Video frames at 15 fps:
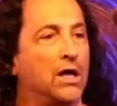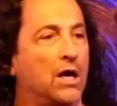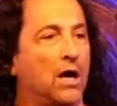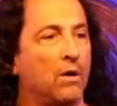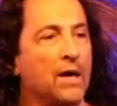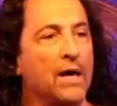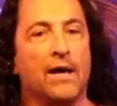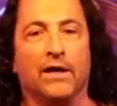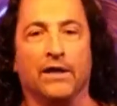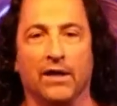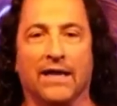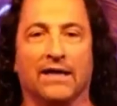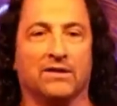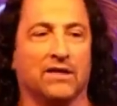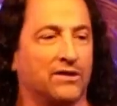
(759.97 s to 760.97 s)
know, you
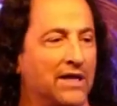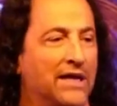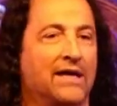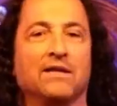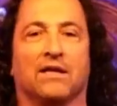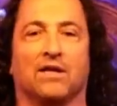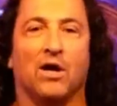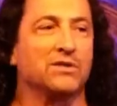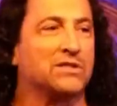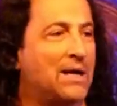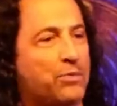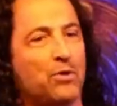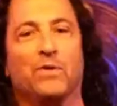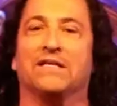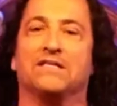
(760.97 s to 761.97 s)
hit the thing and it goes up,
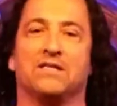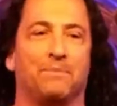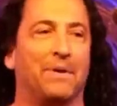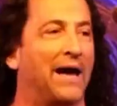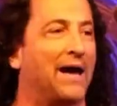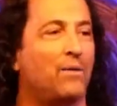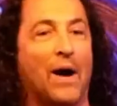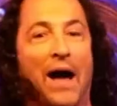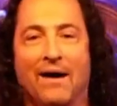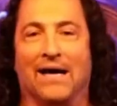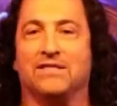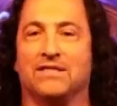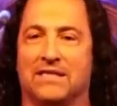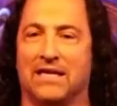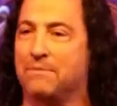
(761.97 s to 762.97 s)
rings the bell. Wow, I
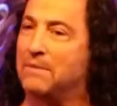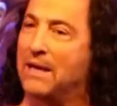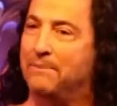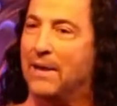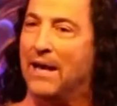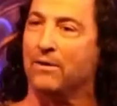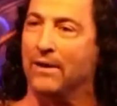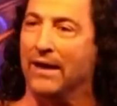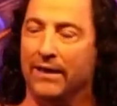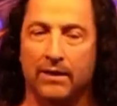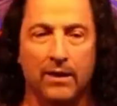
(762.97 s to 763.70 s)
just had my bell ring.